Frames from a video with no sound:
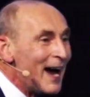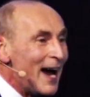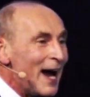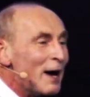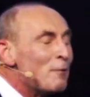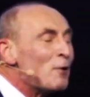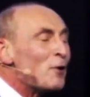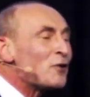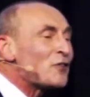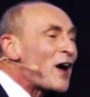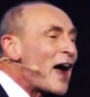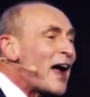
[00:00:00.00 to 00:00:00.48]
it
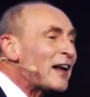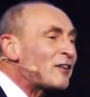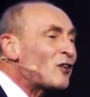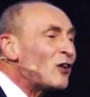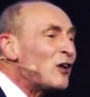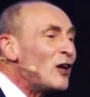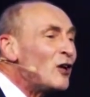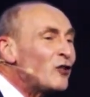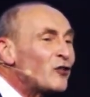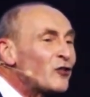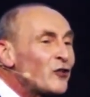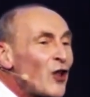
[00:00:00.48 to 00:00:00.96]
was
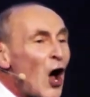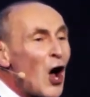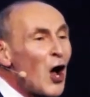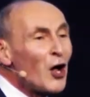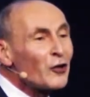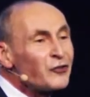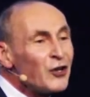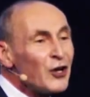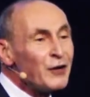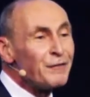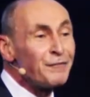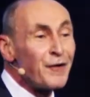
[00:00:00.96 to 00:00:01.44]
actually
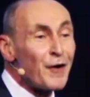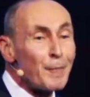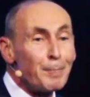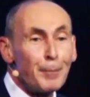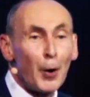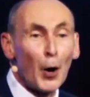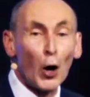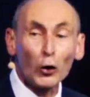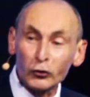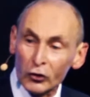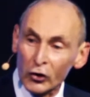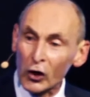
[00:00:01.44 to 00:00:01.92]
started for
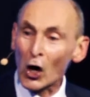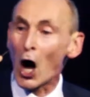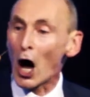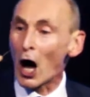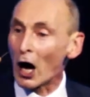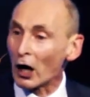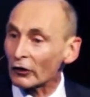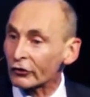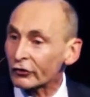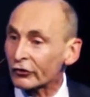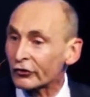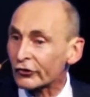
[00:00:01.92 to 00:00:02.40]

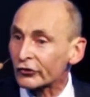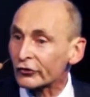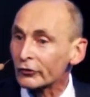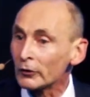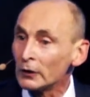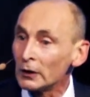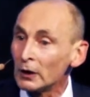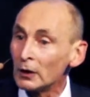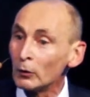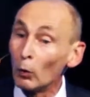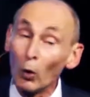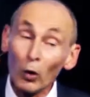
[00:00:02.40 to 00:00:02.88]
podcasts
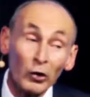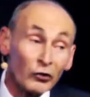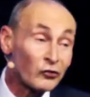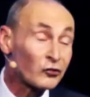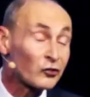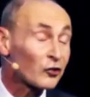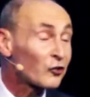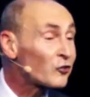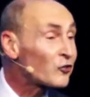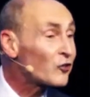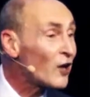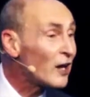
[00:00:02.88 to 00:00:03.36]
wasn't
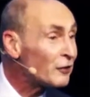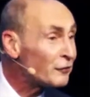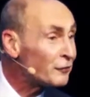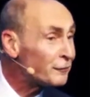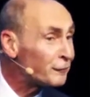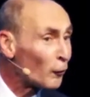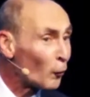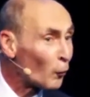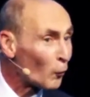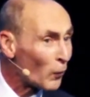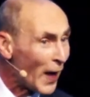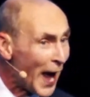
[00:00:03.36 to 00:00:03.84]

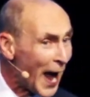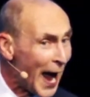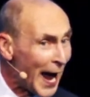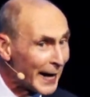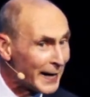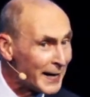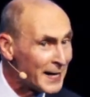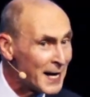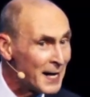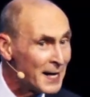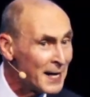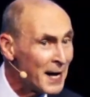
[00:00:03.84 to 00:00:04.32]
successful
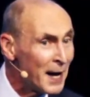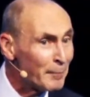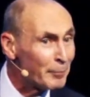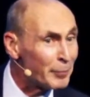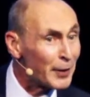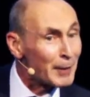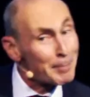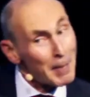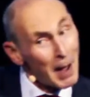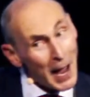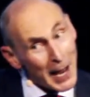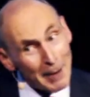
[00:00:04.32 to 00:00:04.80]
then,
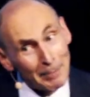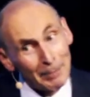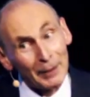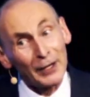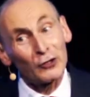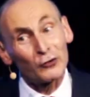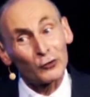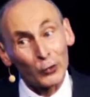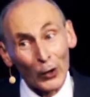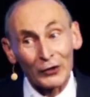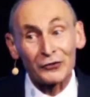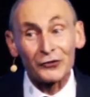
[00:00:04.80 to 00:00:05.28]
but maybe
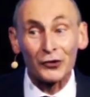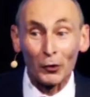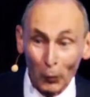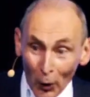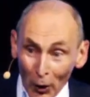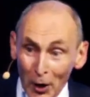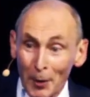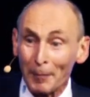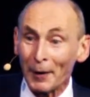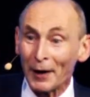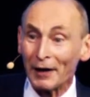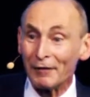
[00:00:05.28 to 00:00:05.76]
Twitter would
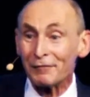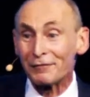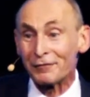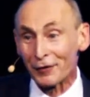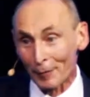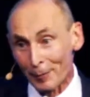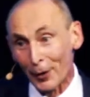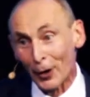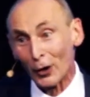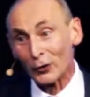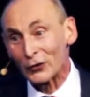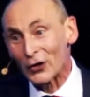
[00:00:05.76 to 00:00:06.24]
have been for
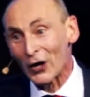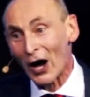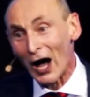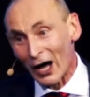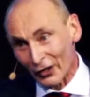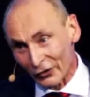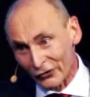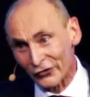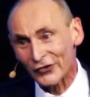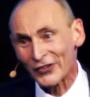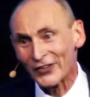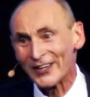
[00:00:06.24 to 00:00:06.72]

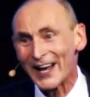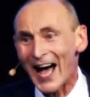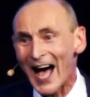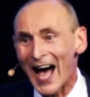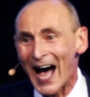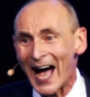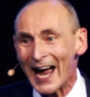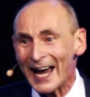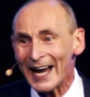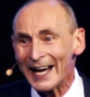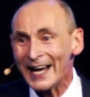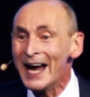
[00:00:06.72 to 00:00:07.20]
podcasts
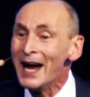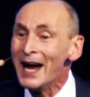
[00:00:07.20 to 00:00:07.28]
today.